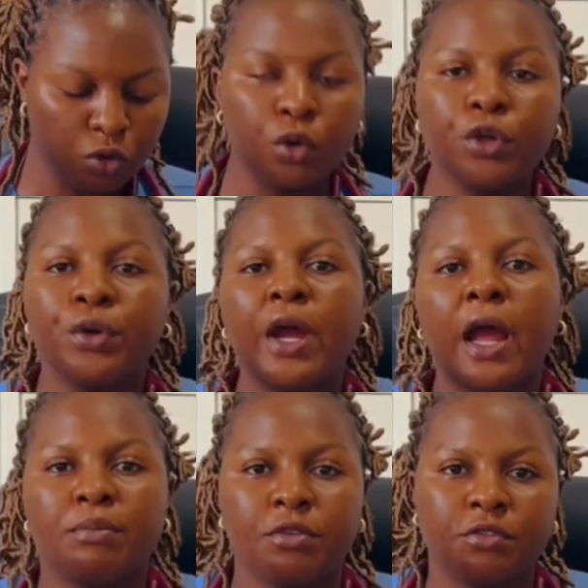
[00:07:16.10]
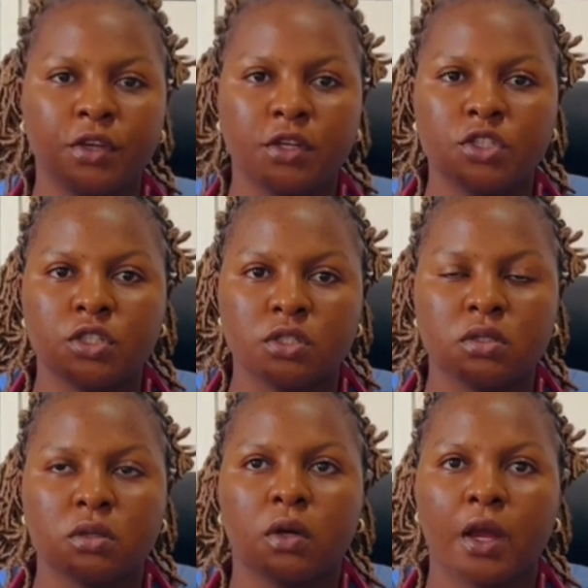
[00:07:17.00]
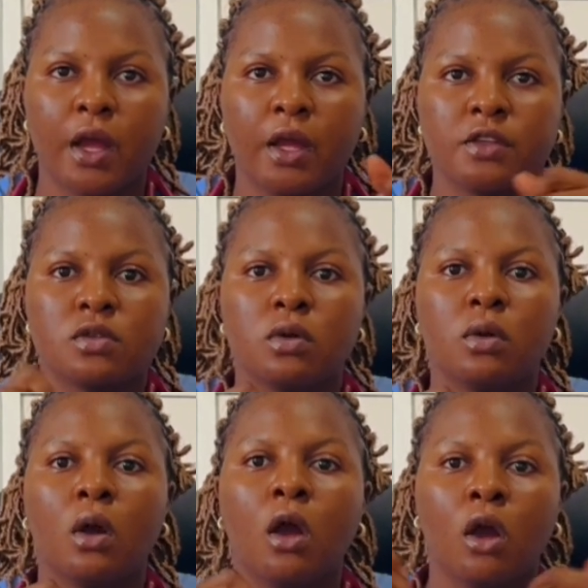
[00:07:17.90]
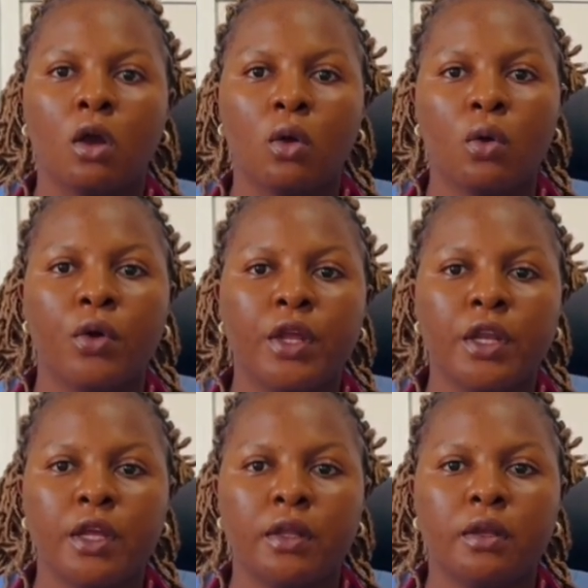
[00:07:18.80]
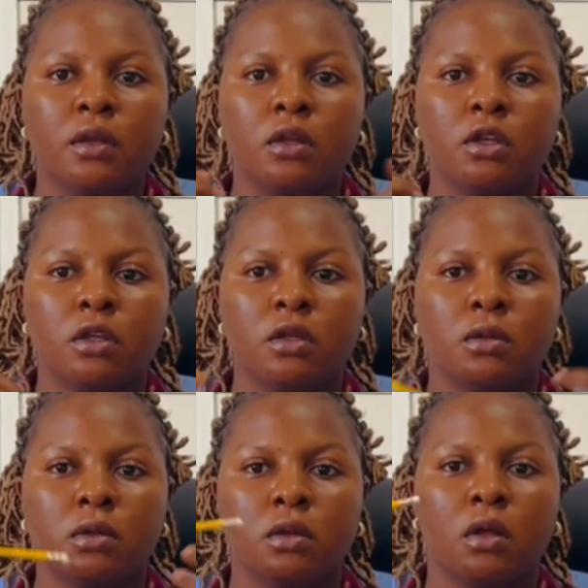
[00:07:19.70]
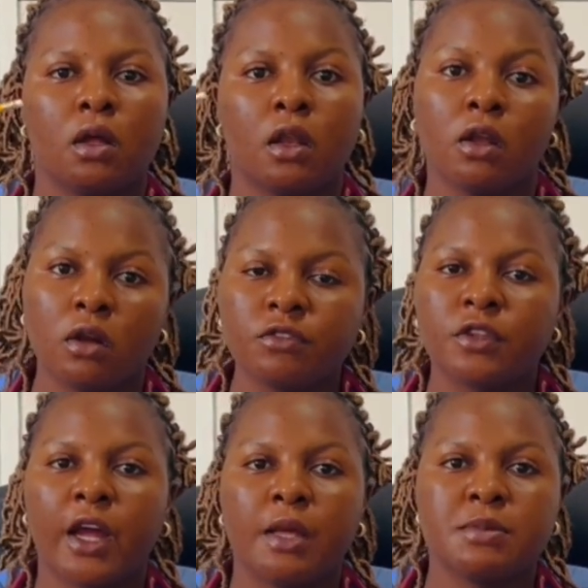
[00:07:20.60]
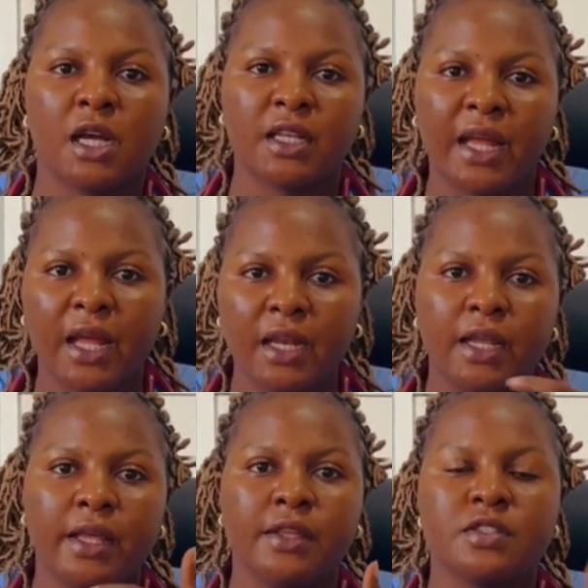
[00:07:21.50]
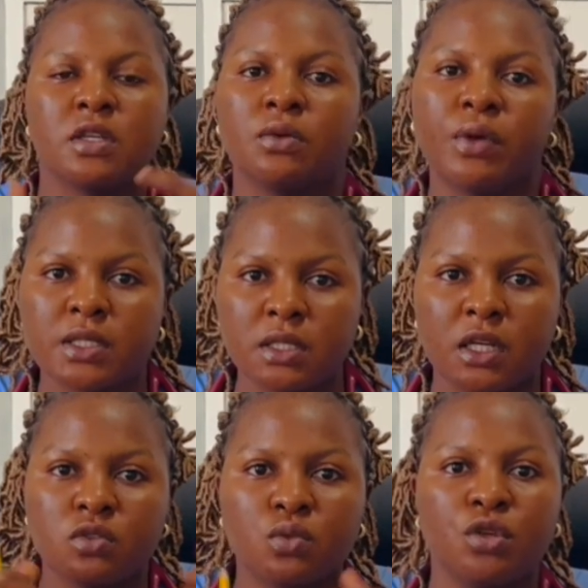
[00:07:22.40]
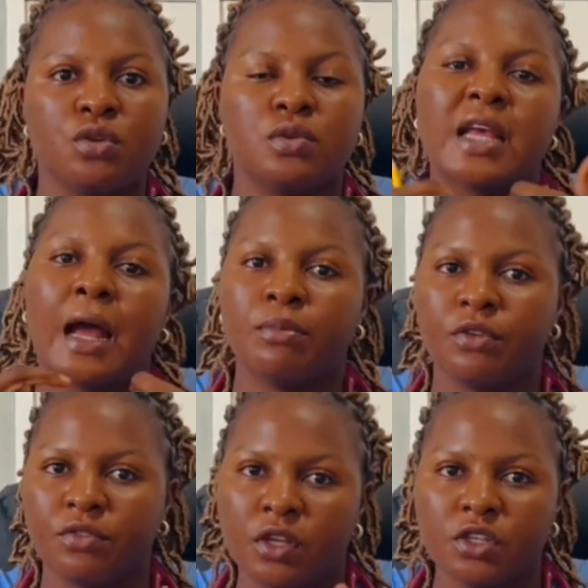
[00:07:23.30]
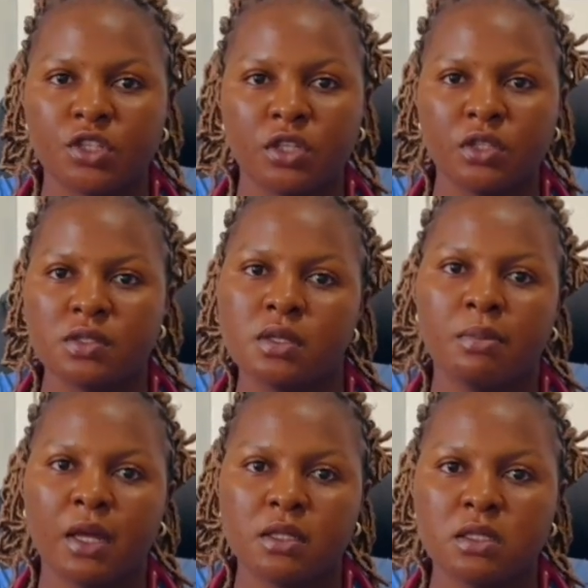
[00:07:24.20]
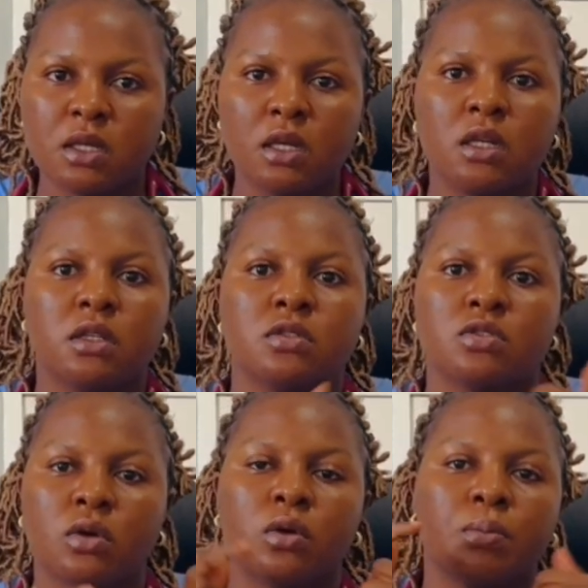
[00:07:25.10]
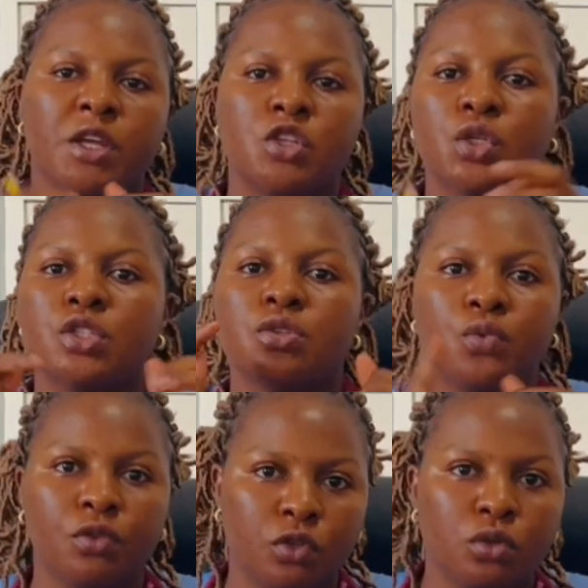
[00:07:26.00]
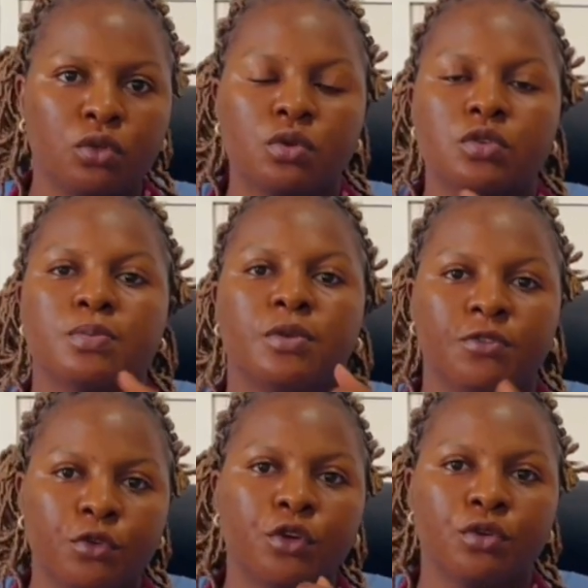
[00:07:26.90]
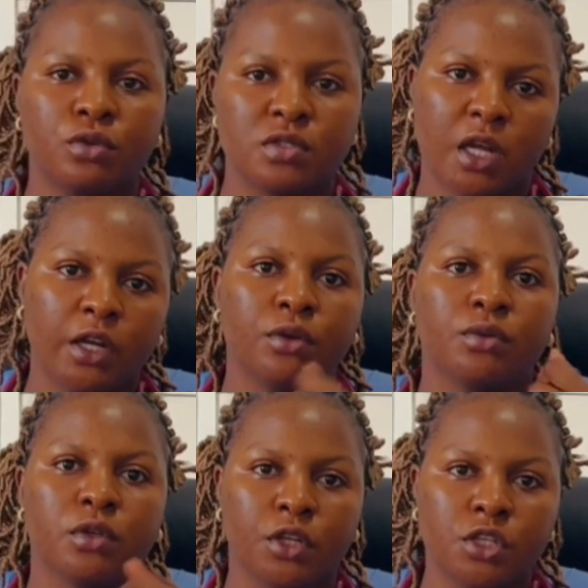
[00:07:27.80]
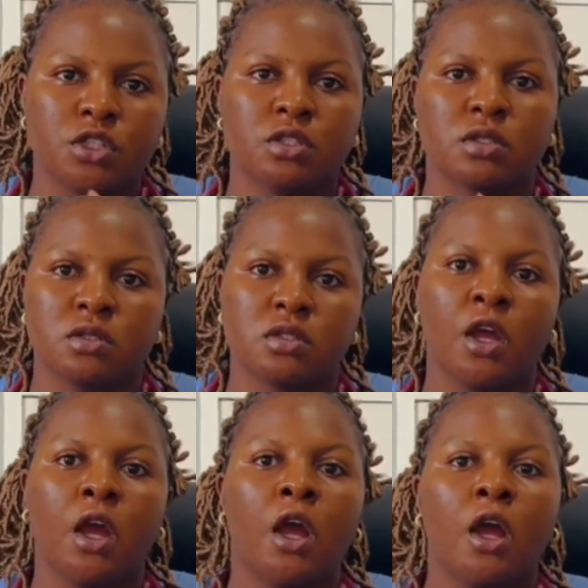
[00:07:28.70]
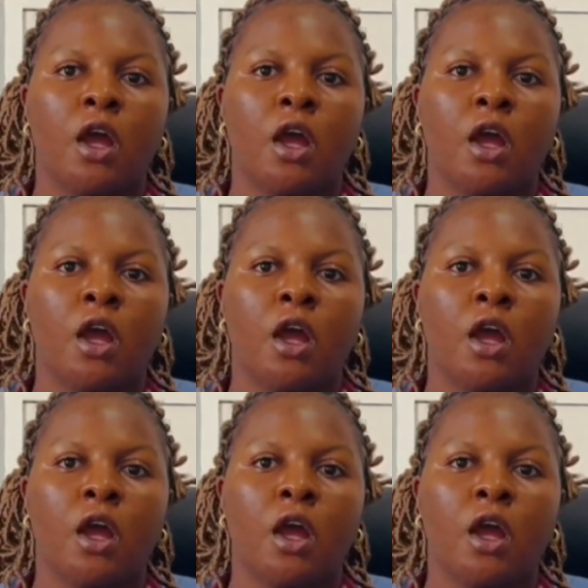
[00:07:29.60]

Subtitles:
Know your abbreviations, okay? So going in, a lot of times attendings and residents will use abbreviations in medicine, and so make sure to review those before you start your rotations because